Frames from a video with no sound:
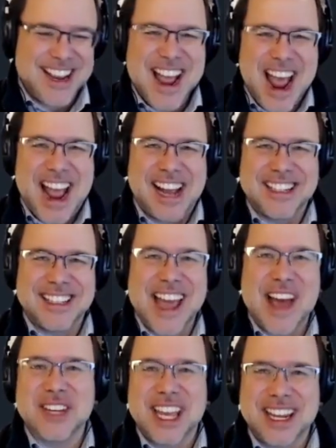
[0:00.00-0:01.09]
And
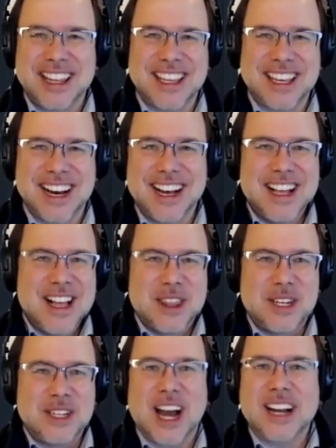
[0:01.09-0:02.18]
navigating the
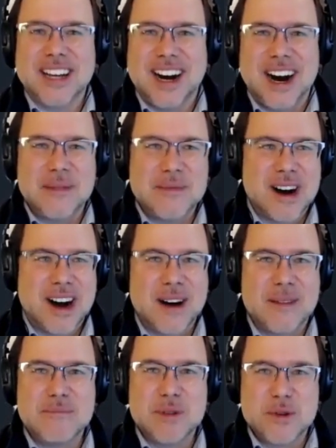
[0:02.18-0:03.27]

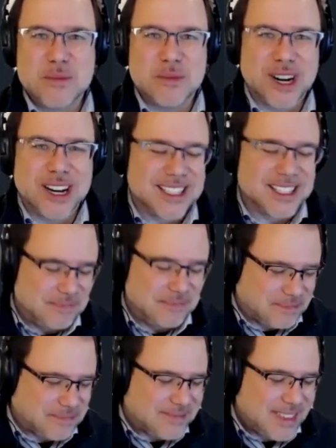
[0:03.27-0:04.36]
.com boom, right?
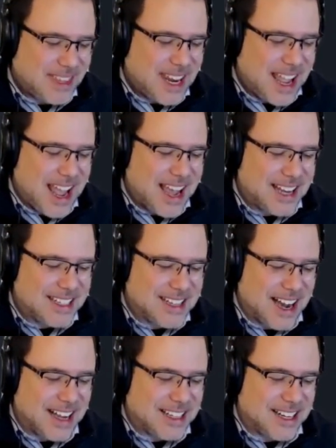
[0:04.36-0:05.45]
And
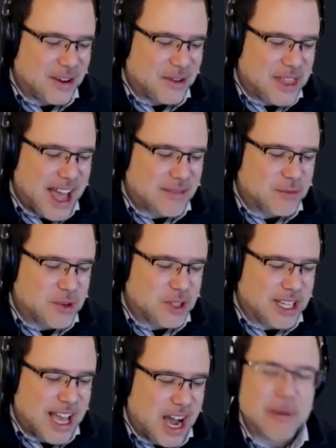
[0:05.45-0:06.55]
that
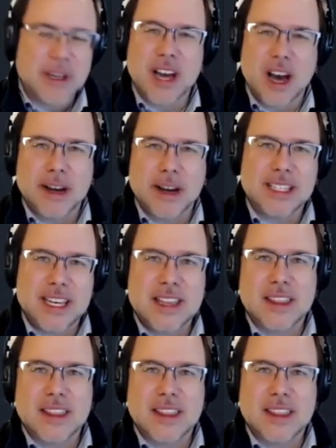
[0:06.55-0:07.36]
really helped me cut my teeth